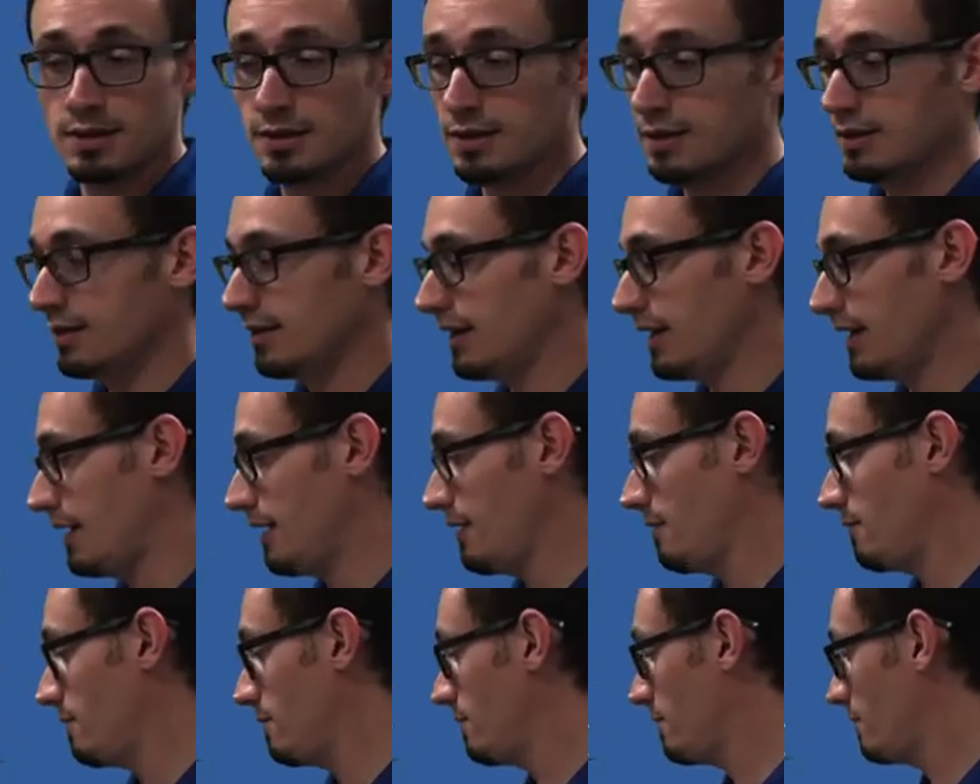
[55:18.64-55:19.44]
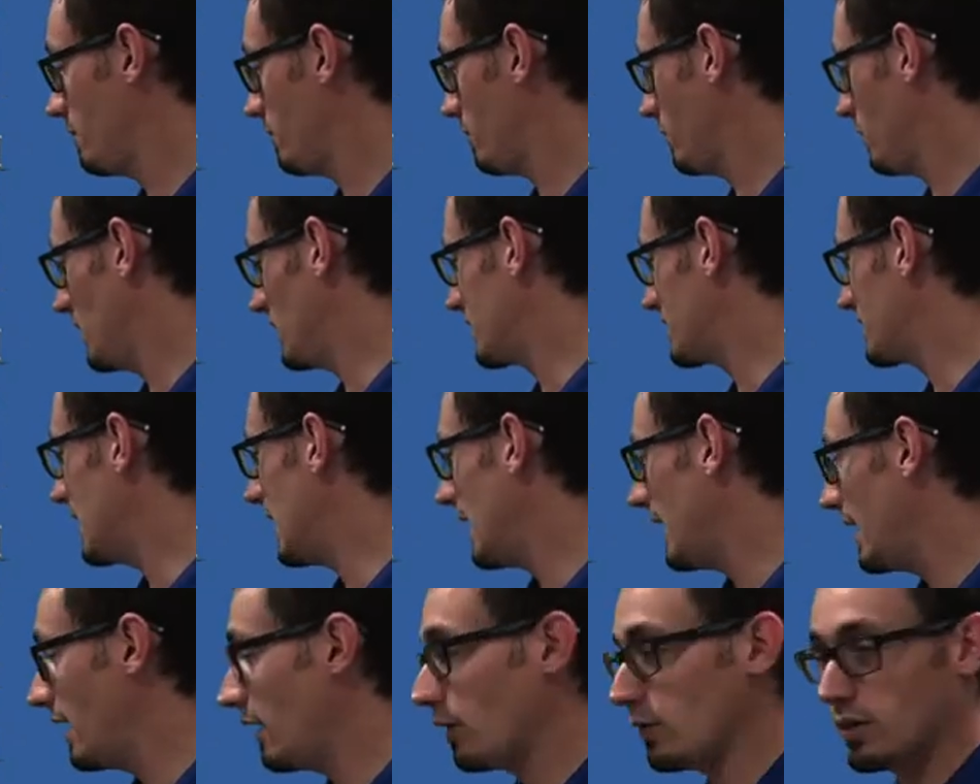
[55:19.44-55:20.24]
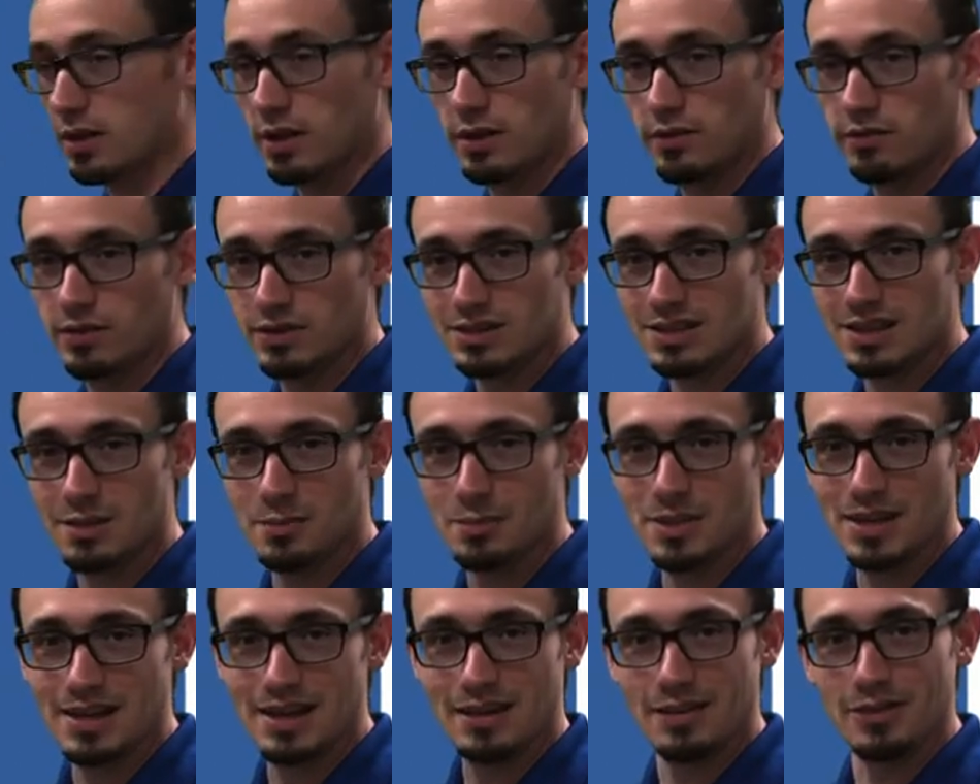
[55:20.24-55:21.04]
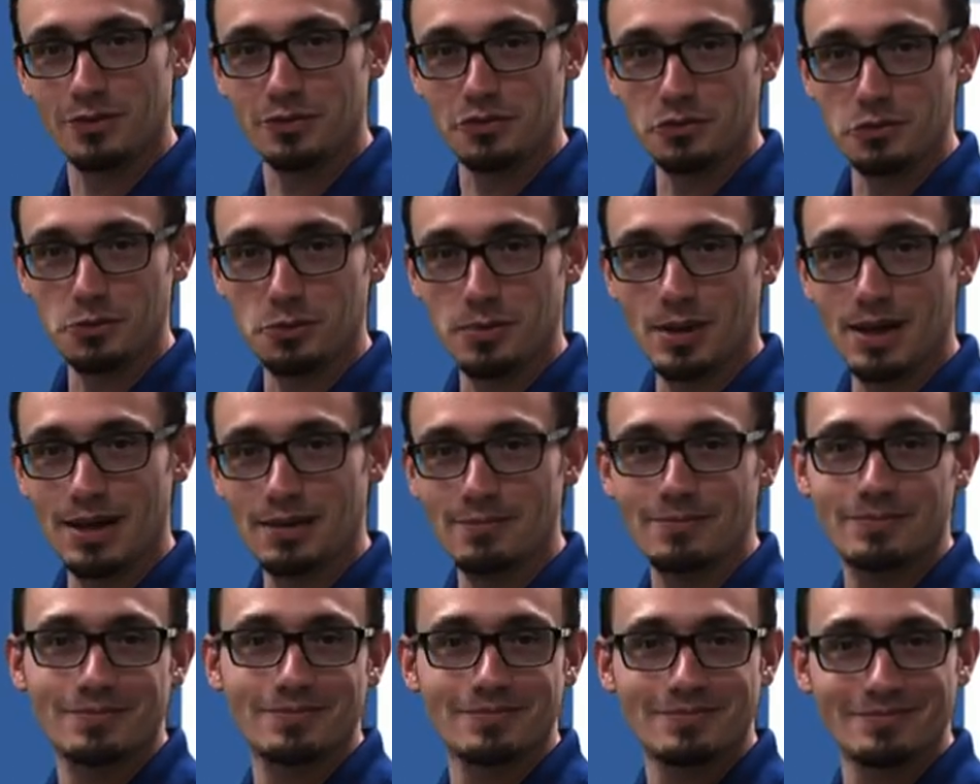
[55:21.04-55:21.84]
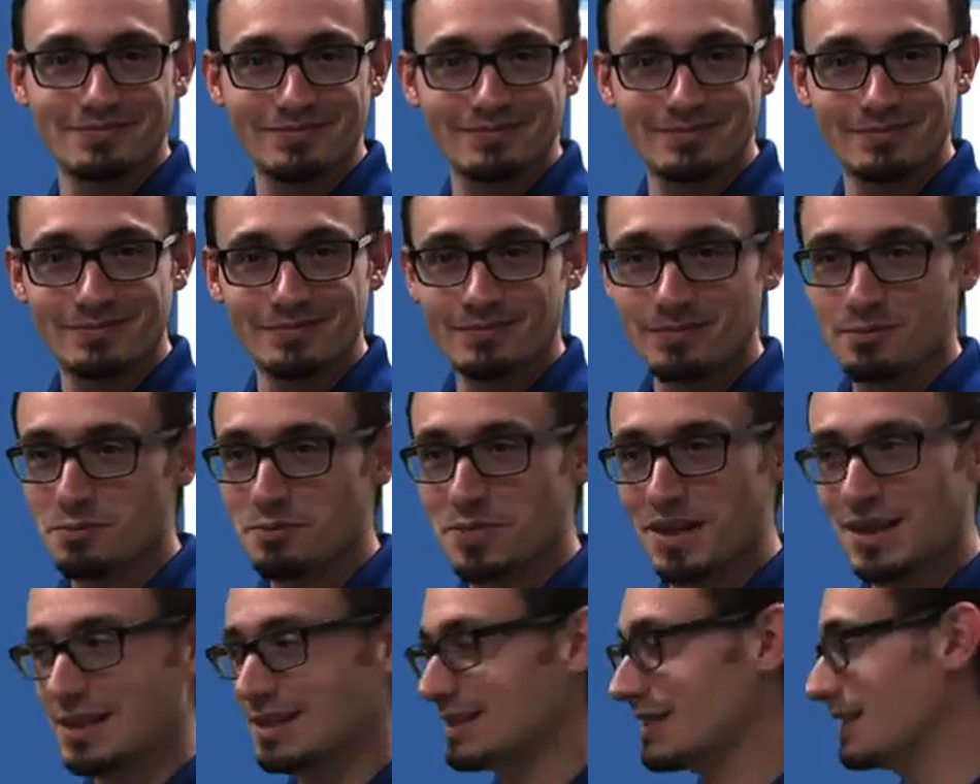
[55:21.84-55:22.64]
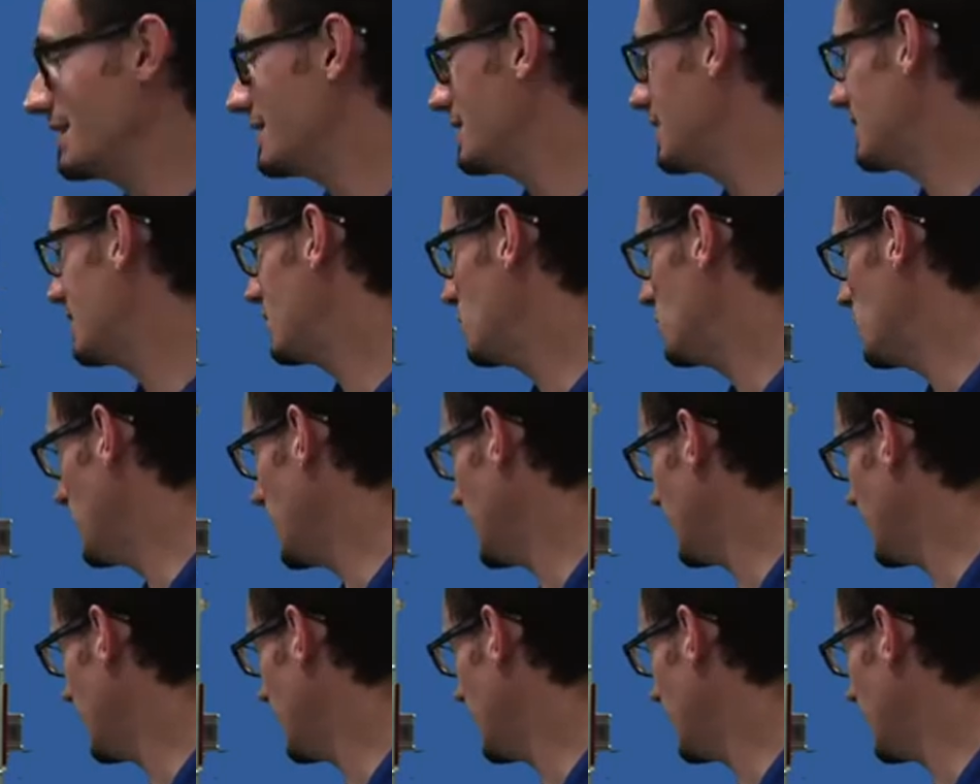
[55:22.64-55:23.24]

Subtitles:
But it's not healthy if it's coming down the food pipe. Makes sense to me.